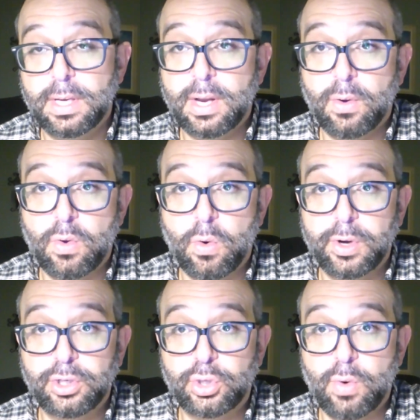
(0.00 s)
Now,
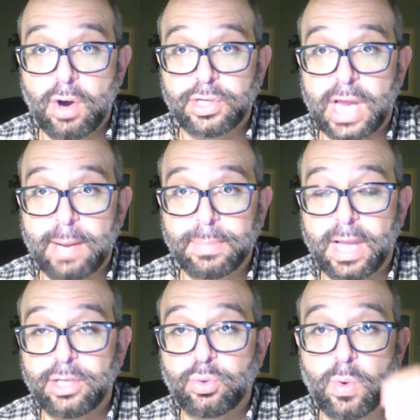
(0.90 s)
according to our
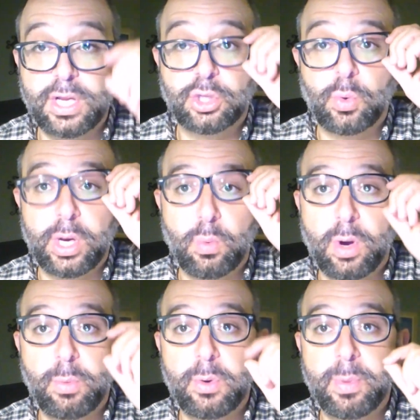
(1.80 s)
timeline,
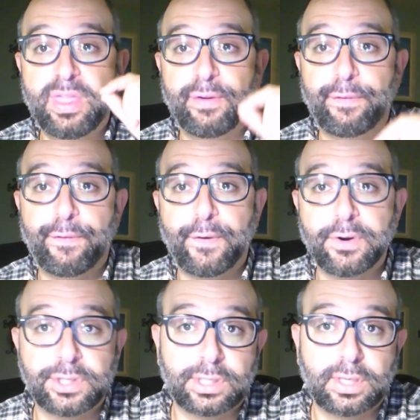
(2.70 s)
2021 would be the
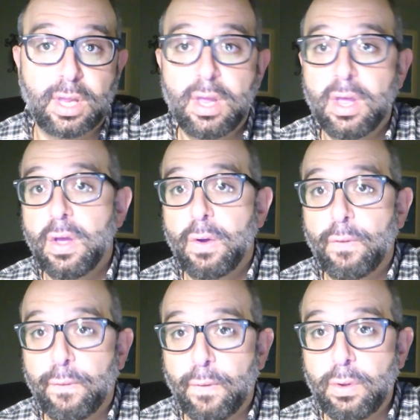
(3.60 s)
first
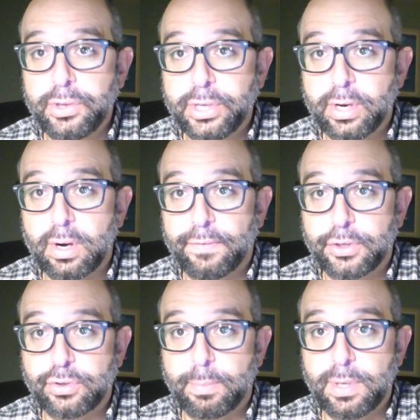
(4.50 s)
full year of
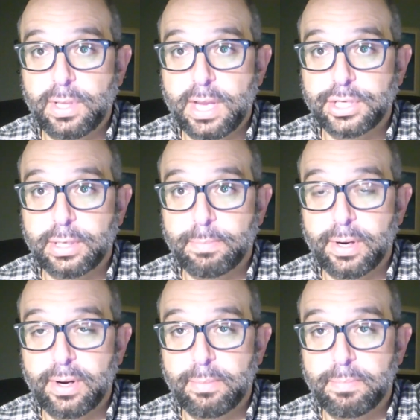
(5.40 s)
the tribulation
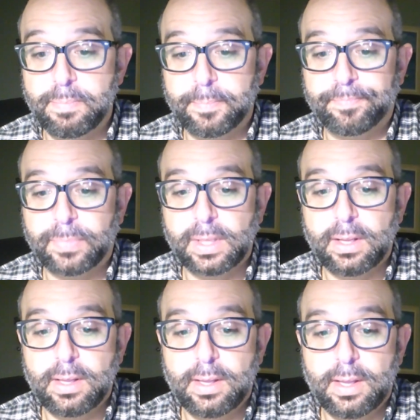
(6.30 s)
period.
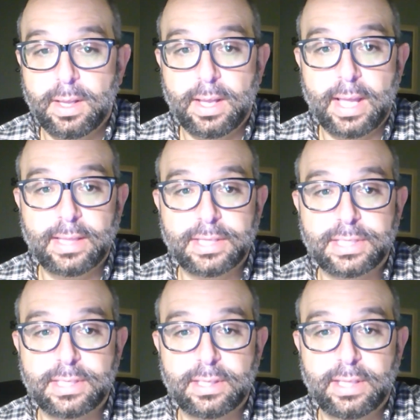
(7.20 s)
And
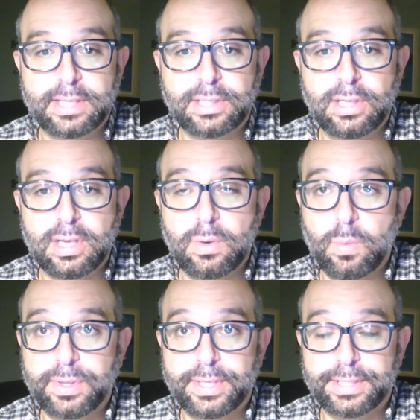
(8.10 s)
let's look at
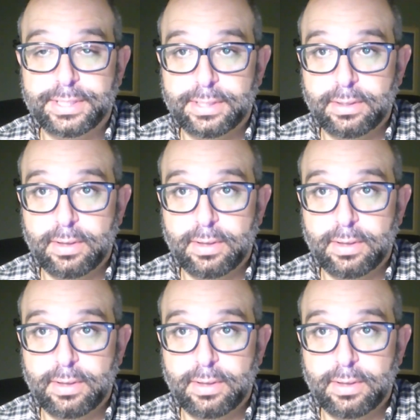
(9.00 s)
what this